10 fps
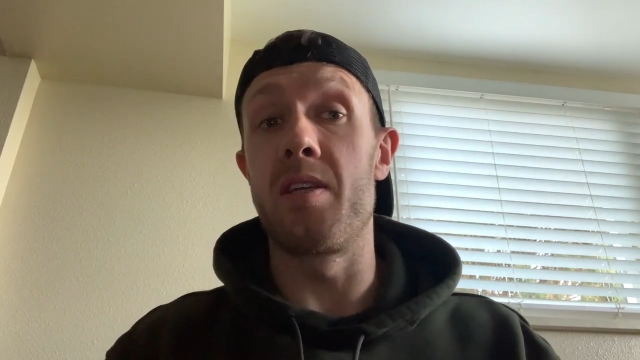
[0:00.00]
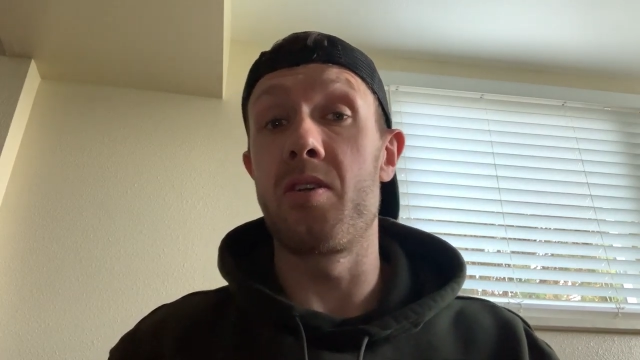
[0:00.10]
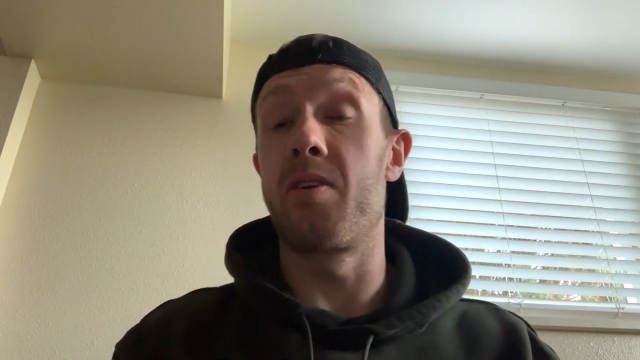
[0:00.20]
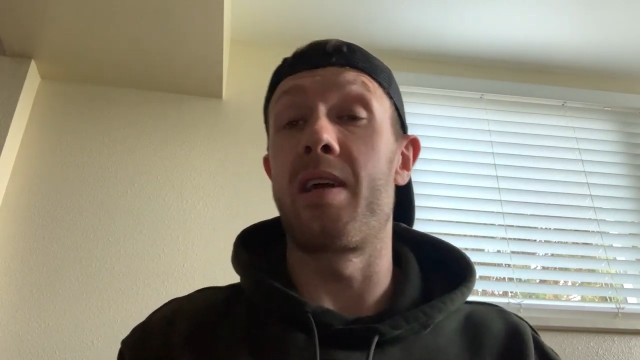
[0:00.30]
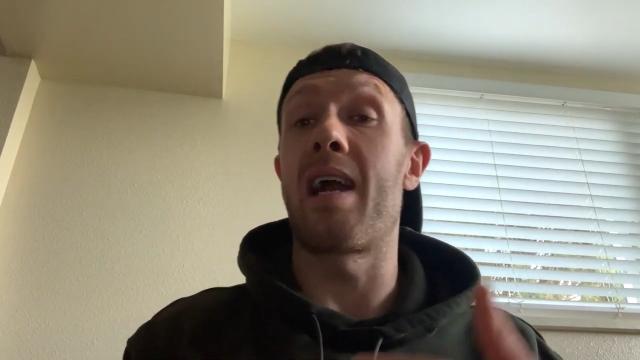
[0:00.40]

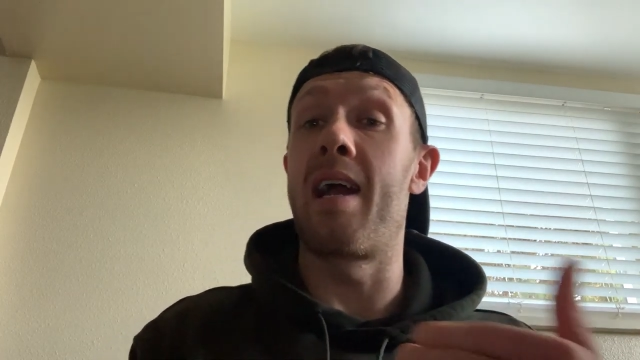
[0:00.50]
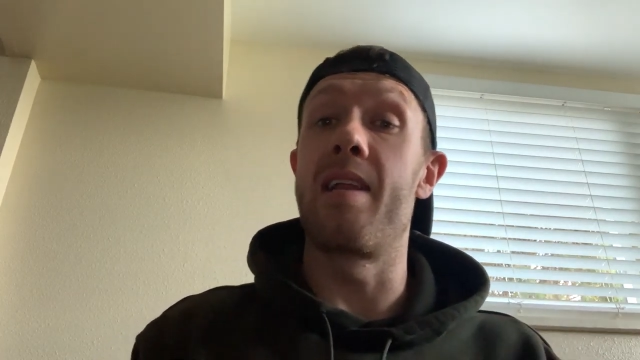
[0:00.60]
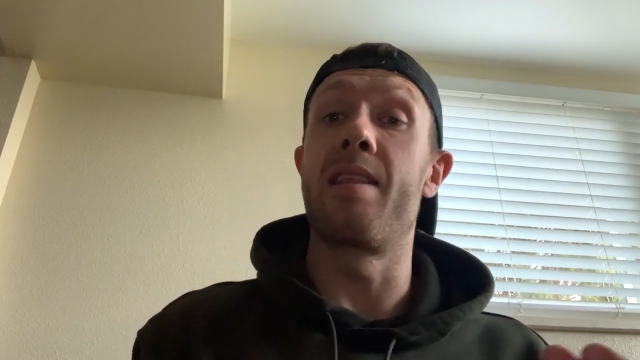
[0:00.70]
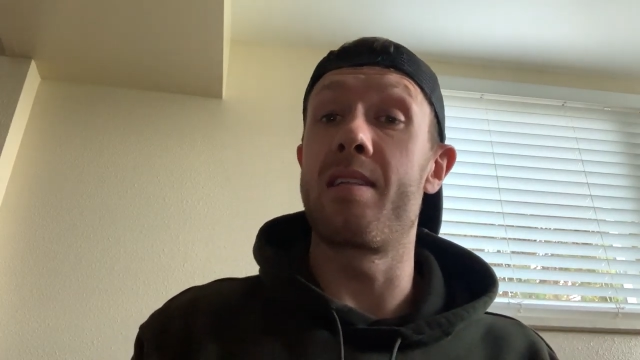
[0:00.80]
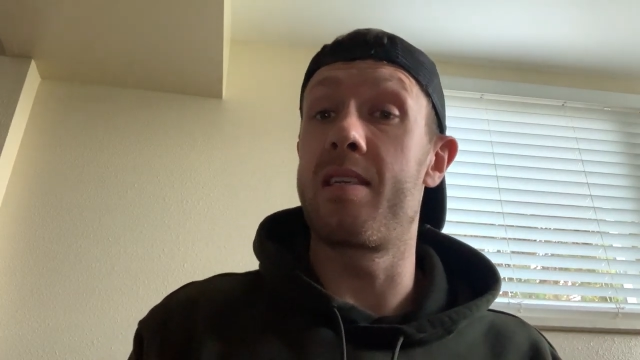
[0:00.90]
So you're like, I
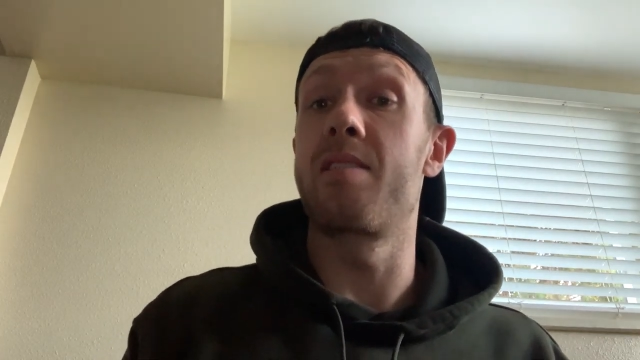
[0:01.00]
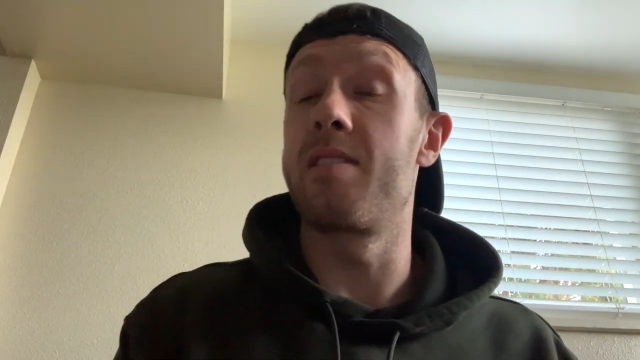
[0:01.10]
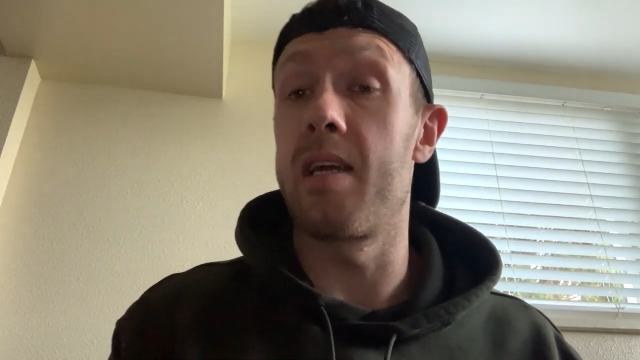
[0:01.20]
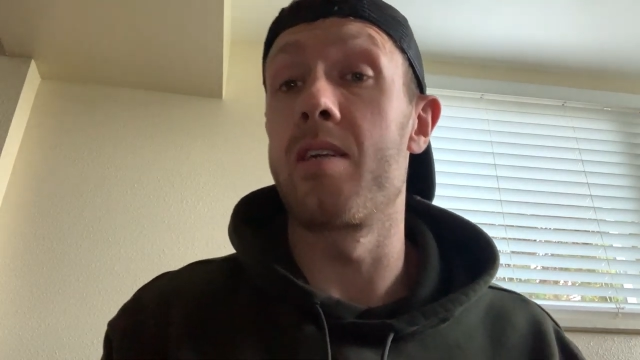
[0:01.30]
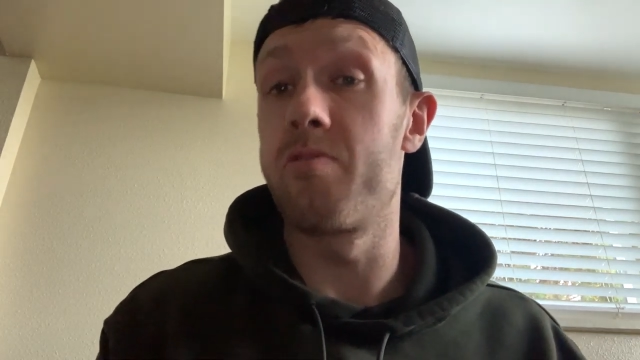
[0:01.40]
need that 60
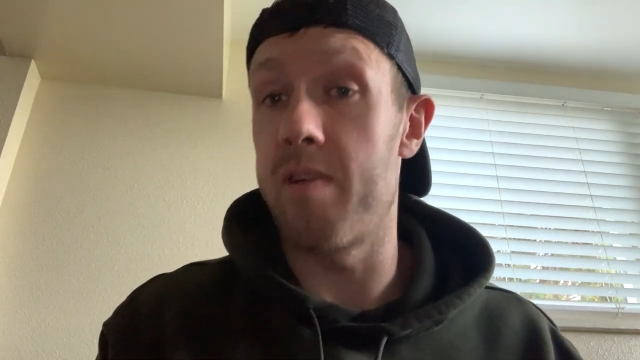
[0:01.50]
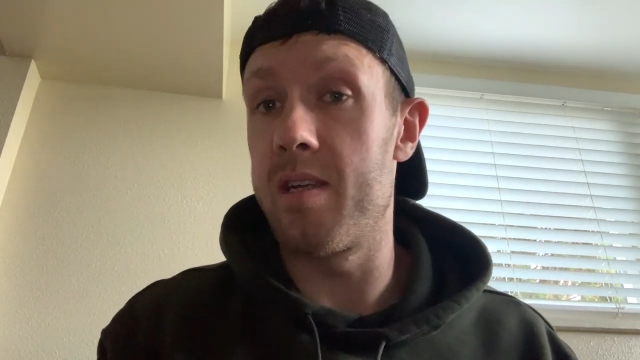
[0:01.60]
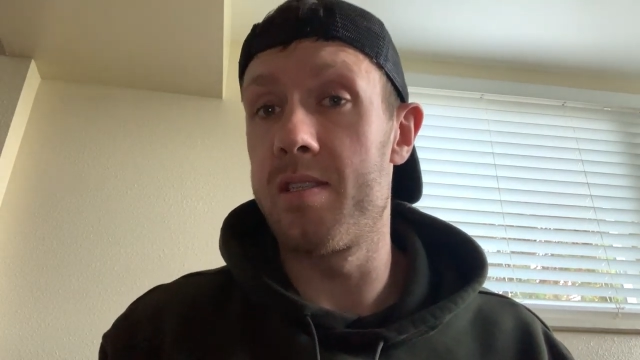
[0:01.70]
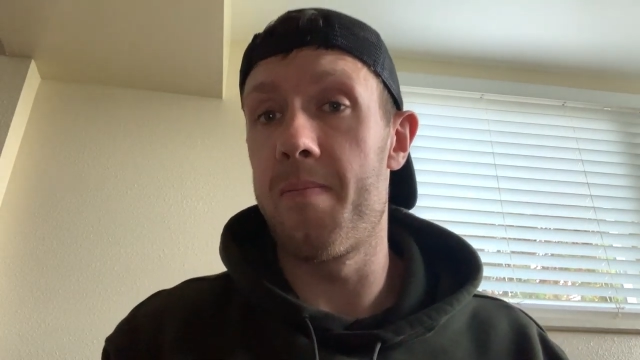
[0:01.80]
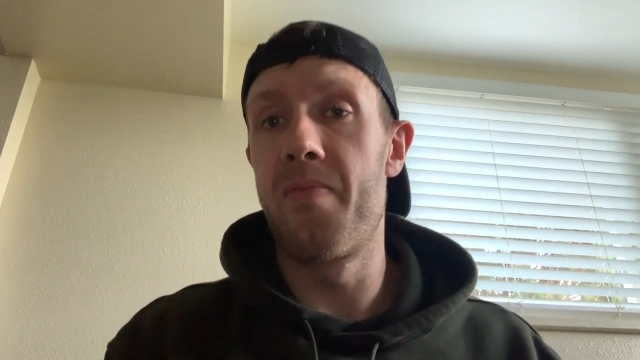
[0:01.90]
seconds
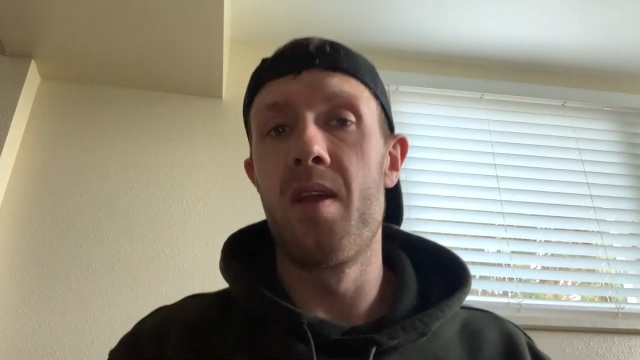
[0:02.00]
rest.